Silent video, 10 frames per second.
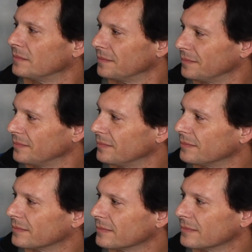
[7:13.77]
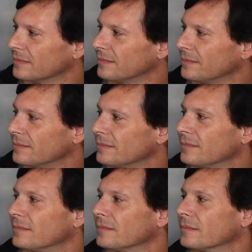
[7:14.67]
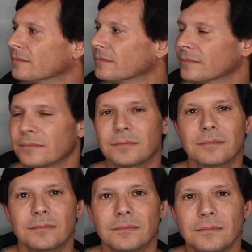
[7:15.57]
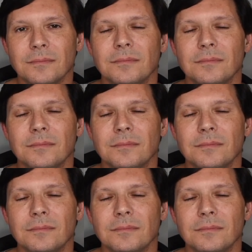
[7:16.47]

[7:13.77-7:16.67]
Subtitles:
No words are spoken by the person on screen.